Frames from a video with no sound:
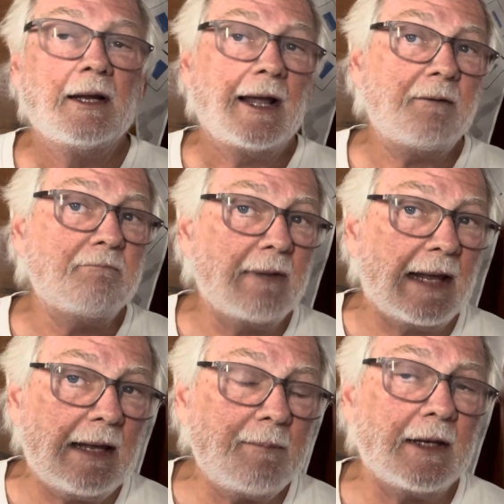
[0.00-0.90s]
and
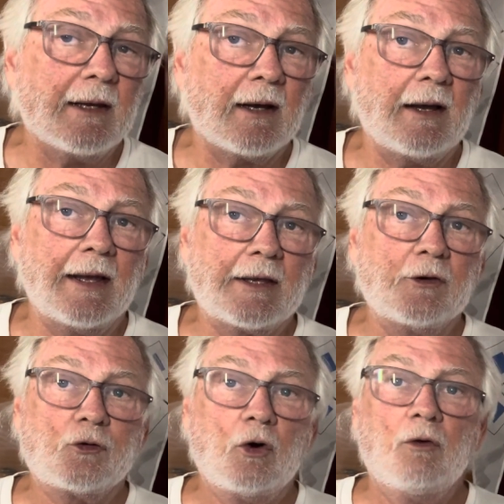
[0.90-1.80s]
maybe a height
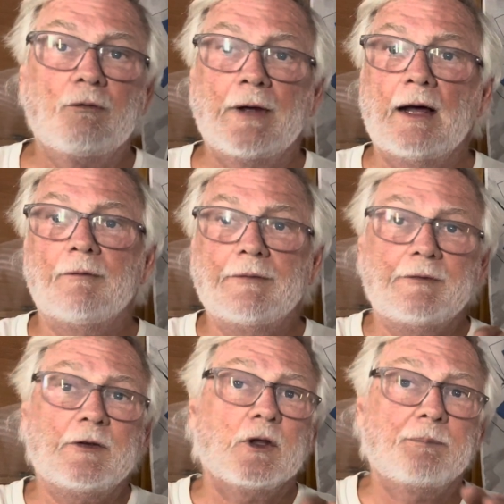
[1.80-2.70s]
control valve
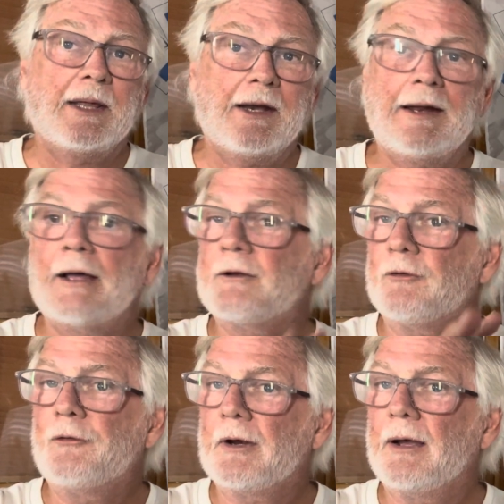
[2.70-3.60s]
if you could pin it out to
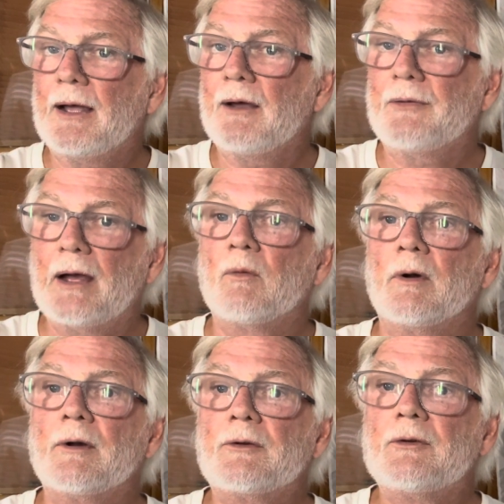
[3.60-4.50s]
figure out how that
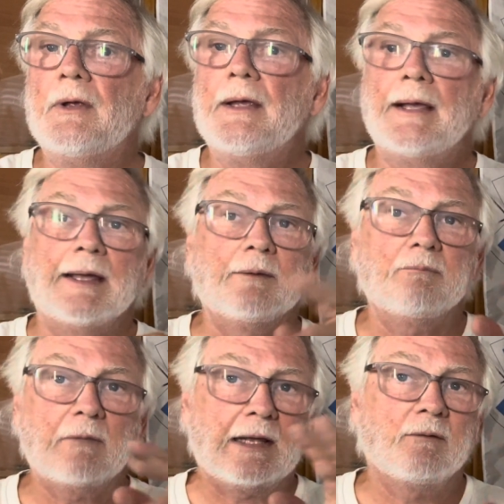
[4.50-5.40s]
works, and